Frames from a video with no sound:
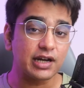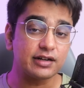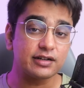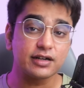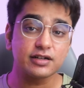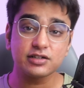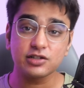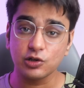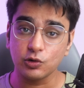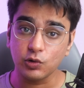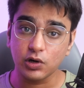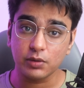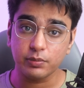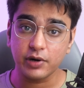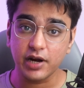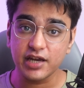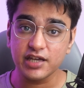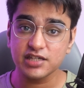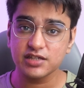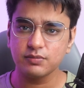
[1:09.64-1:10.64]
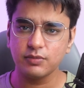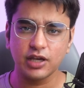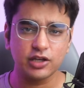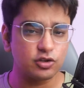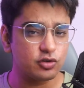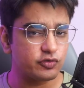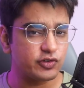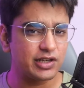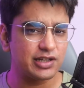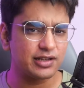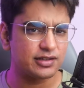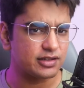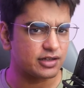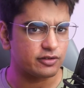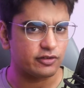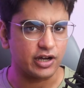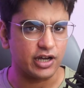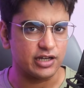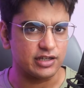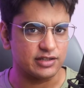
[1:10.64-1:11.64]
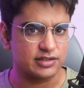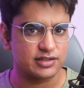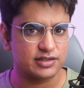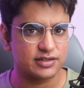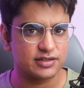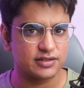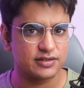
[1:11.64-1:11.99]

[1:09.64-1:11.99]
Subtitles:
let its lower price make you feel otherwise.